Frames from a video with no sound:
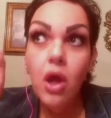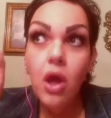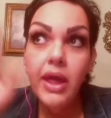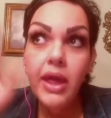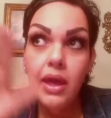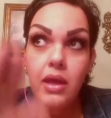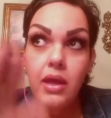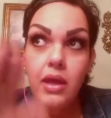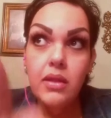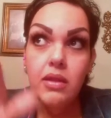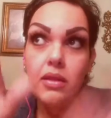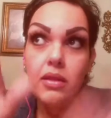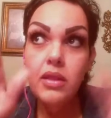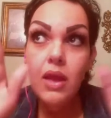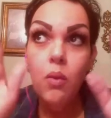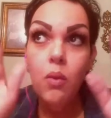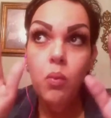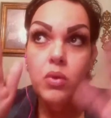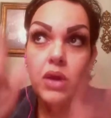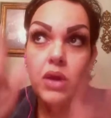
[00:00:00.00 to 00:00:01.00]
Okay,
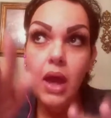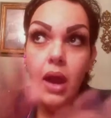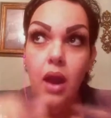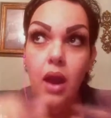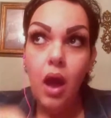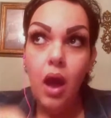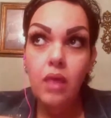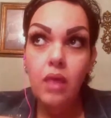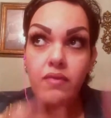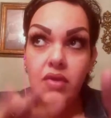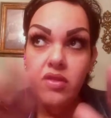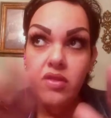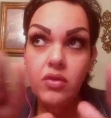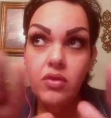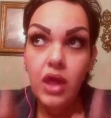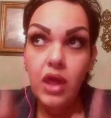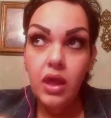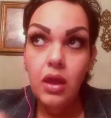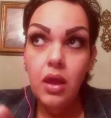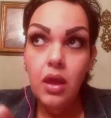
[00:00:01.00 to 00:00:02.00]
not all of us.
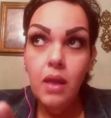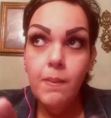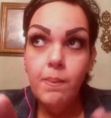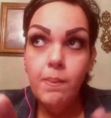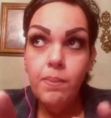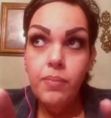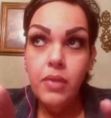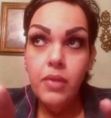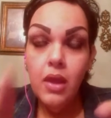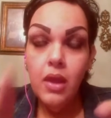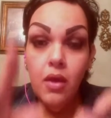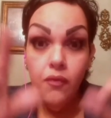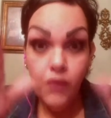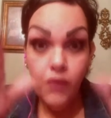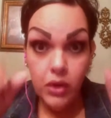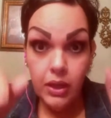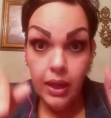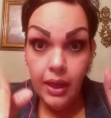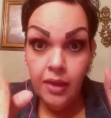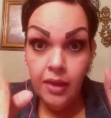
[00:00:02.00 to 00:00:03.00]
Okay,
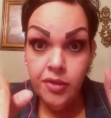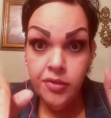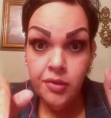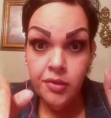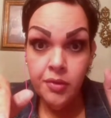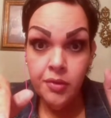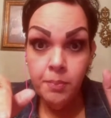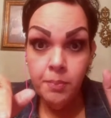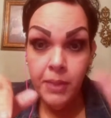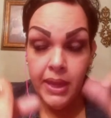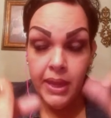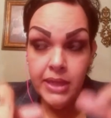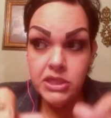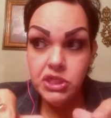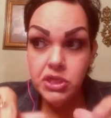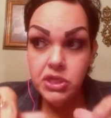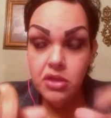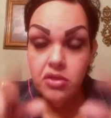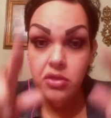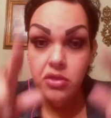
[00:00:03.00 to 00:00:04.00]
for Kaiser
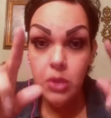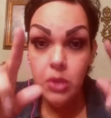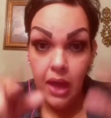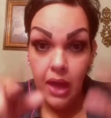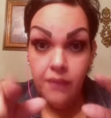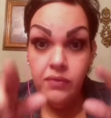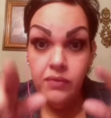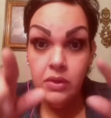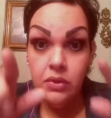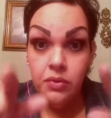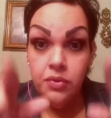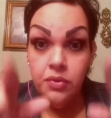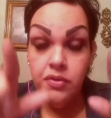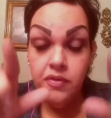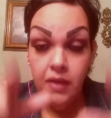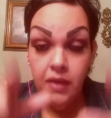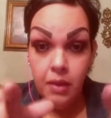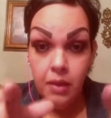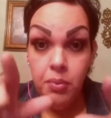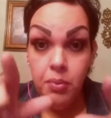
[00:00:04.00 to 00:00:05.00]
patients, you have to lose
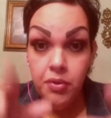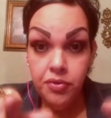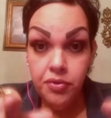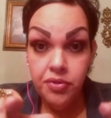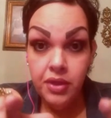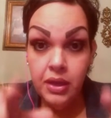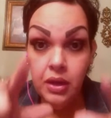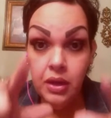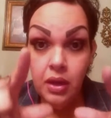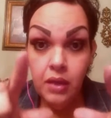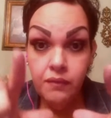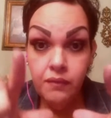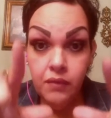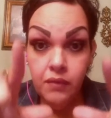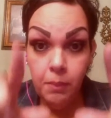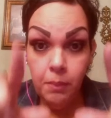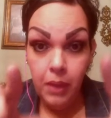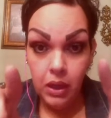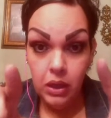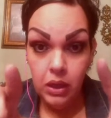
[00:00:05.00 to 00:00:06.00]
10% of
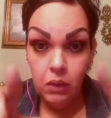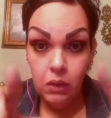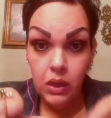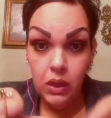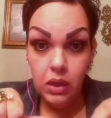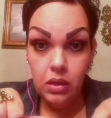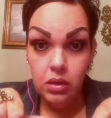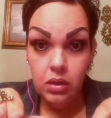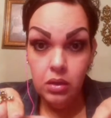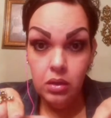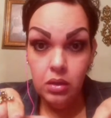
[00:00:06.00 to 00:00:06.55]
your body weight.